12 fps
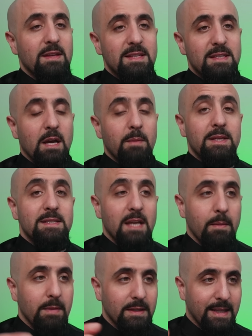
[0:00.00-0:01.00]
This is coming
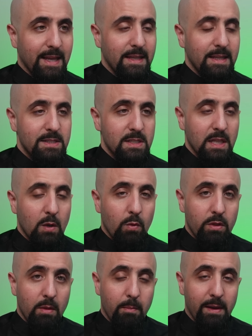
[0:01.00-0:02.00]
simultaneously
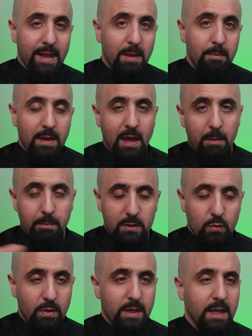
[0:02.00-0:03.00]
with a blame game
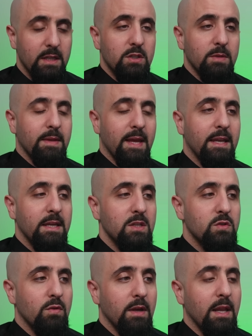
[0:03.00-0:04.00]
between Egypt and
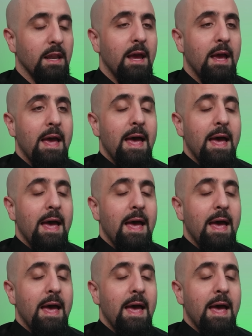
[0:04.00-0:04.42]
Israel